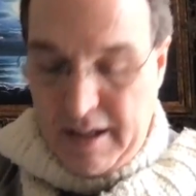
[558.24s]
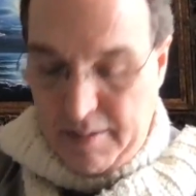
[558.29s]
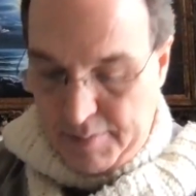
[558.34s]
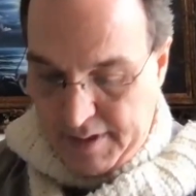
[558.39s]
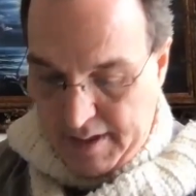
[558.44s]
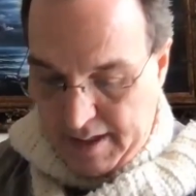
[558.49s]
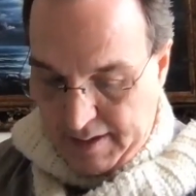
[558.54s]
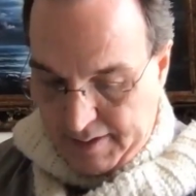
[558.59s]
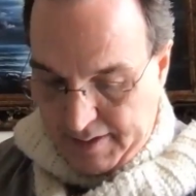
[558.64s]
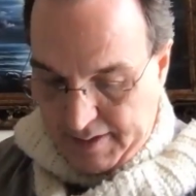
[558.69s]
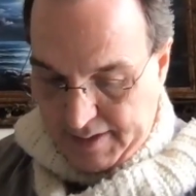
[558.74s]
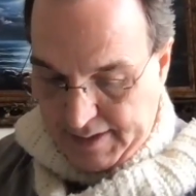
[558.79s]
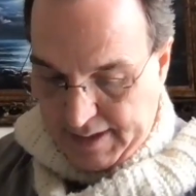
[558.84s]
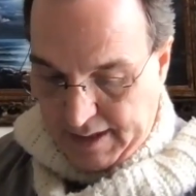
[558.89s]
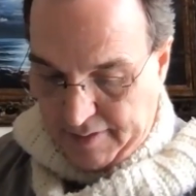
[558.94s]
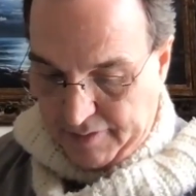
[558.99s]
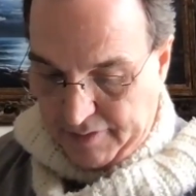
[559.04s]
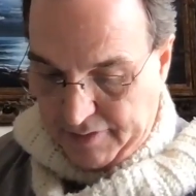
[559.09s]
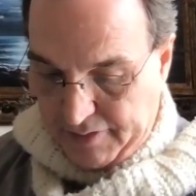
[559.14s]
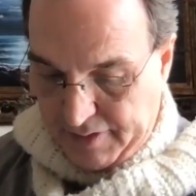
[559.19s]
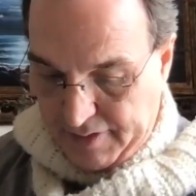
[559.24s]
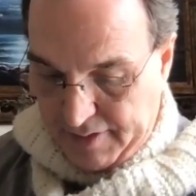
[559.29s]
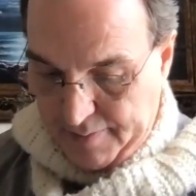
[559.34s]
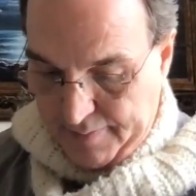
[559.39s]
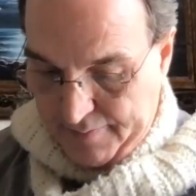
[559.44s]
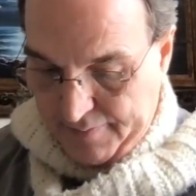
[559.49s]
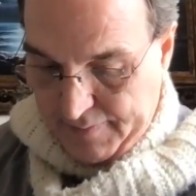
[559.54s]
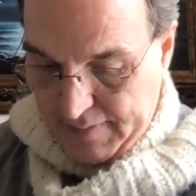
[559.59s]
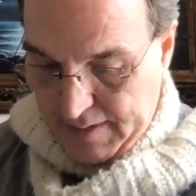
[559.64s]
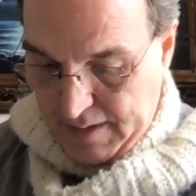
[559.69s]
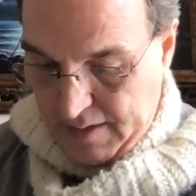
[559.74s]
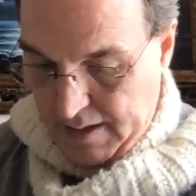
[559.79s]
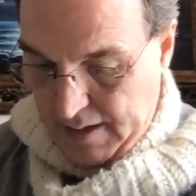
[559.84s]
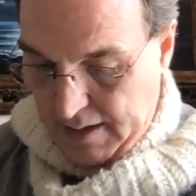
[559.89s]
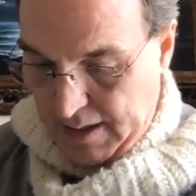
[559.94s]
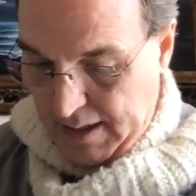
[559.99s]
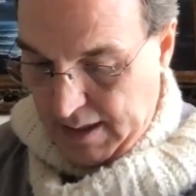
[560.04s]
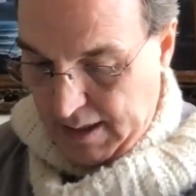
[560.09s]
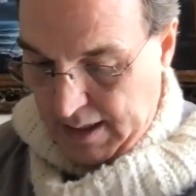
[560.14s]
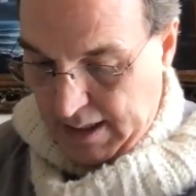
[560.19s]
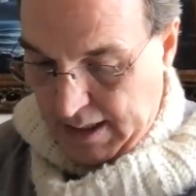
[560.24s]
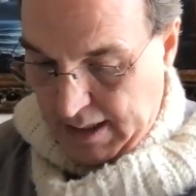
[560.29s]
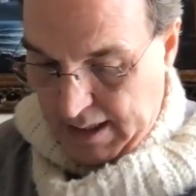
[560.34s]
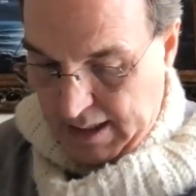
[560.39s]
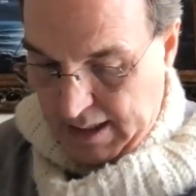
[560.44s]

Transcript: my psychic vibes on stuff.